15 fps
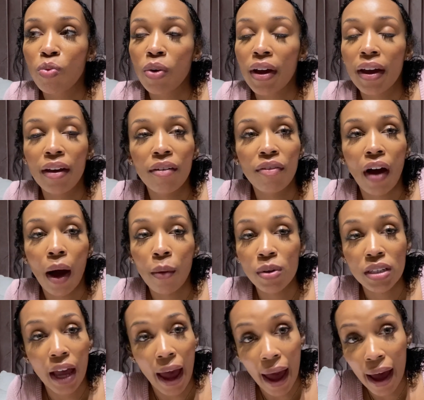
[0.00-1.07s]
if I was
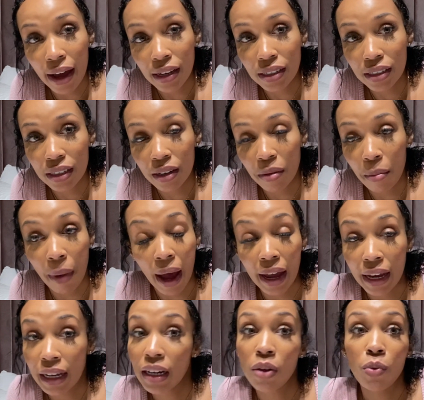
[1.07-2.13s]
asked by
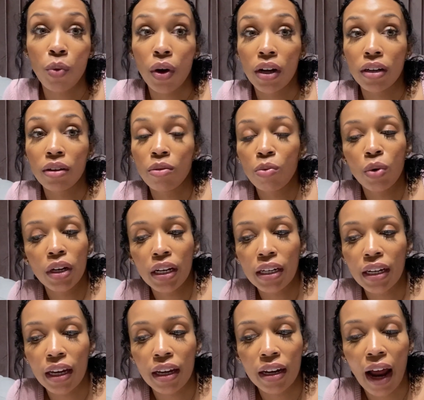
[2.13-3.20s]
anyone what he
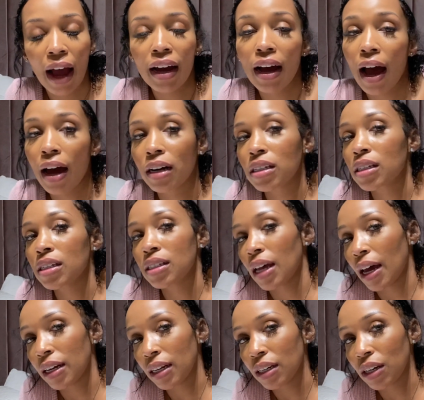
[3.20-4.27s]
did, I could honestly say I
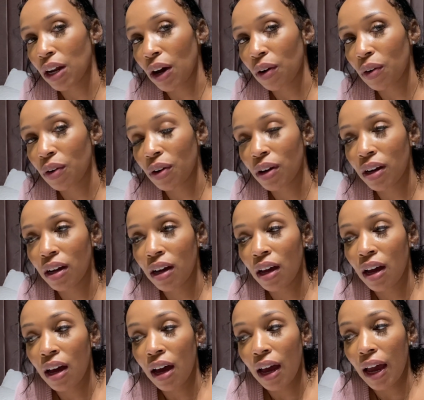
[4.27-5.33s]
didn't know.
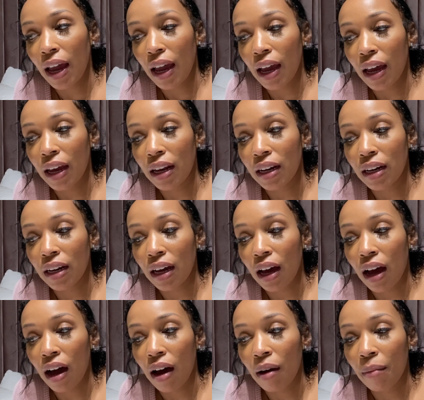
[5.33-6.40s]
And
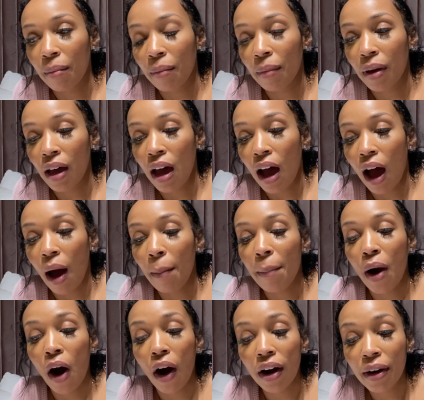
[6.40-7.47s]
a
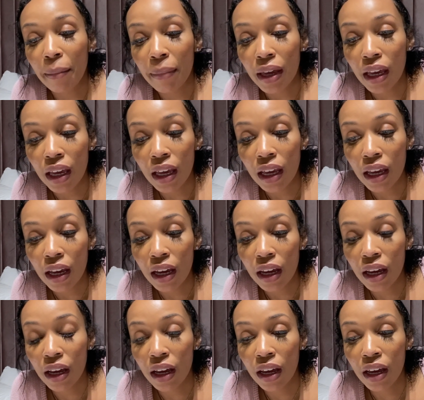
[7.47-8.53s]
part of me
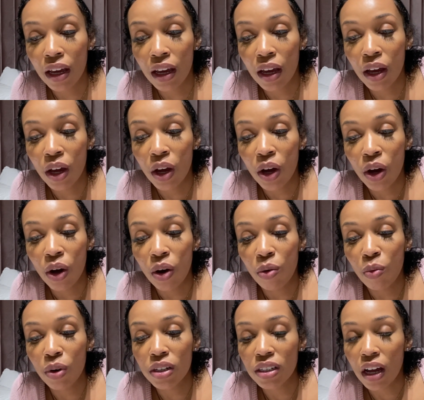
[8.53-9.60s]
was